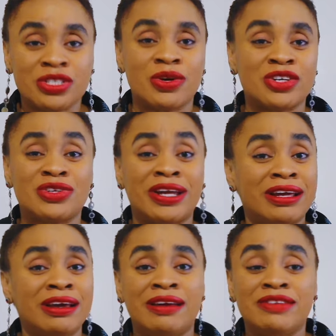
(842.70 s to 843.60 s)
is not actually
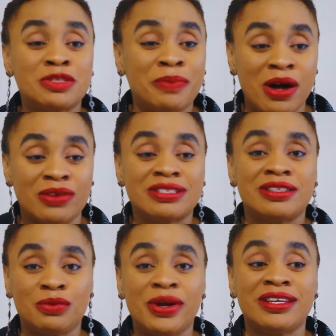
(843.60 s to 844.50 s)
like, these pounds,
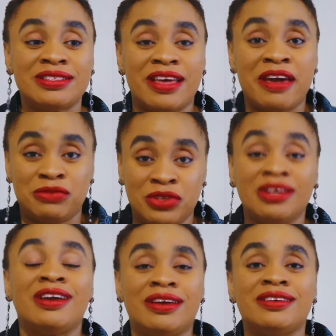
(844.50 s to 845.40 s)
the way it's heavy
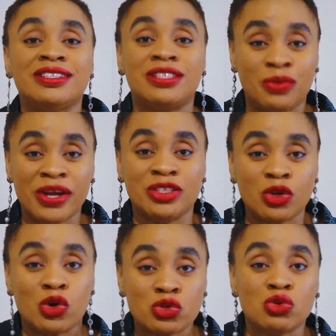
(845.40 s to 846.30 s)
is the way it
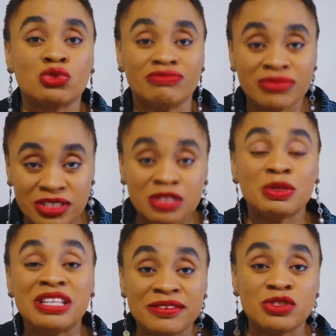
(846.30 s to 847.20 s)
also
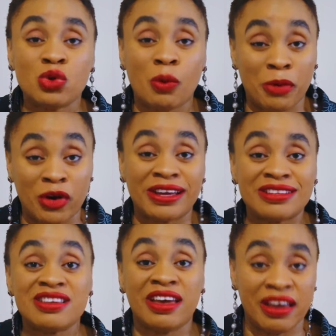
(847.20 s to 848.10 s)
leaves your
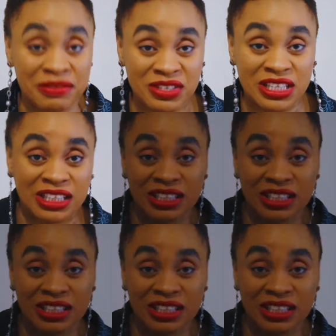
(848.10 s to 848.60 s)
pockets heavily.